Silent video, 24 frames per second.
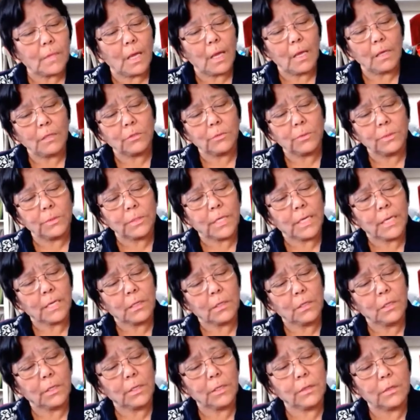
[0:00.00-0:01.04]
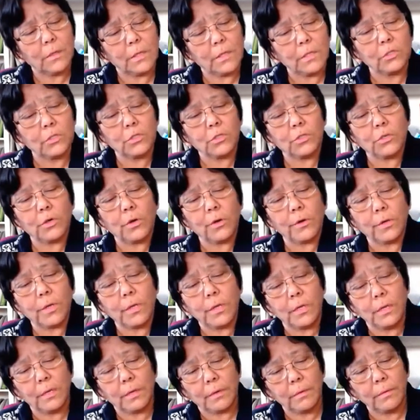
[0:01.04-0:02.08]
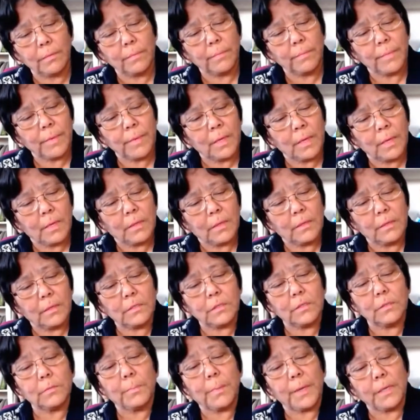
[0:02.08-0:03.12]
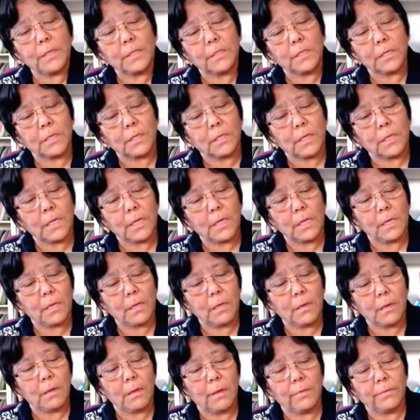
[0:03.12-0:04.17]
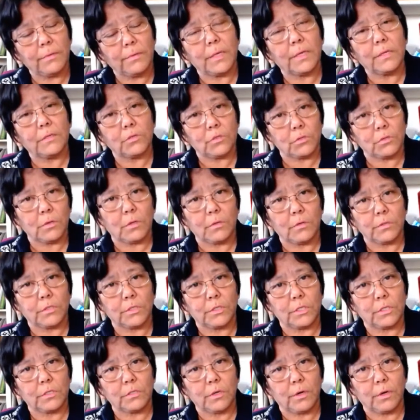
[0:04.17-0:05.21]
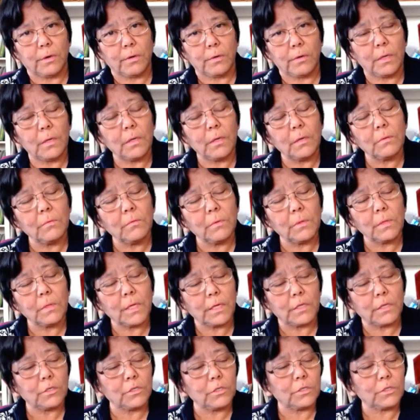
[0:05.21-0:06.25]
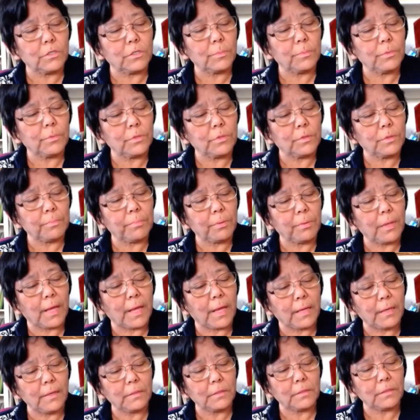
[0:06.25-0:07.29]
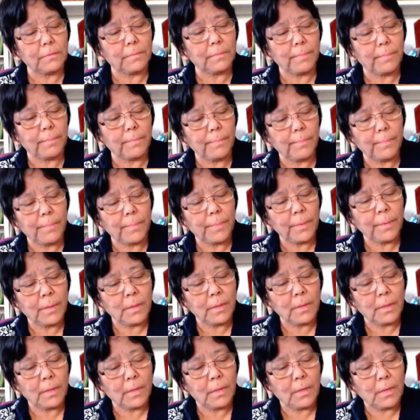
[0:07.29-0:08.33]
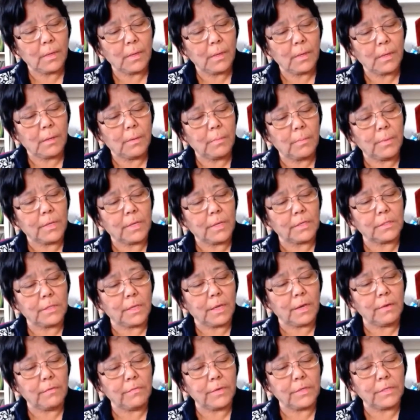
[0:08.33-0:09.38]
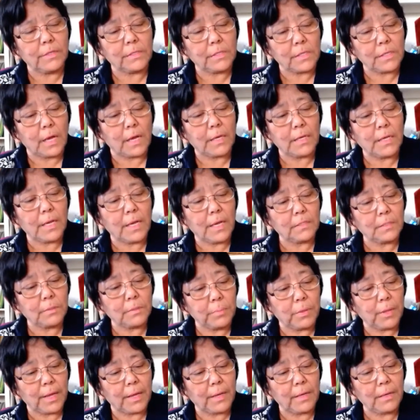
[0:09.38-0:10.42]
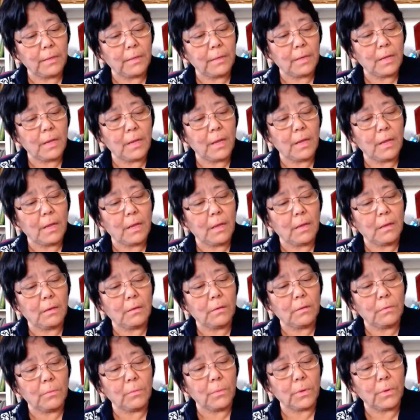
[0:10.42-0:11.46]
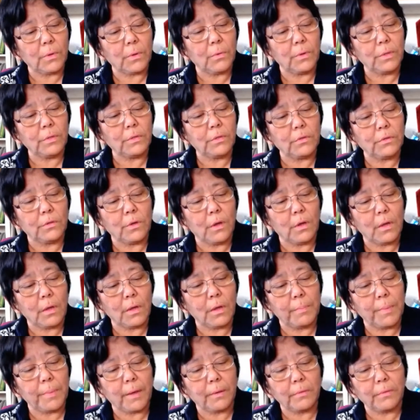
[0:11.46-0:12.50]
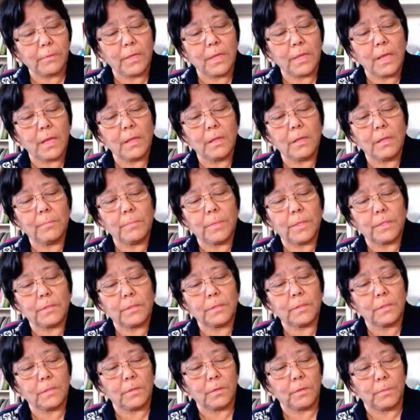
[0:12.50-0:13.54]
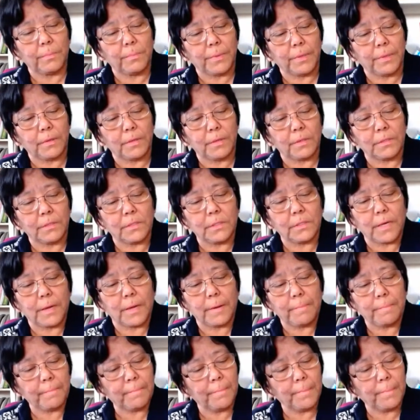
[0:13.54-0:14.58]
As we take a look at this chart here, this is basically the astrology chart in relationship to the planets, because every sign has a planet, and we're going to talk about the elements a little bit this time.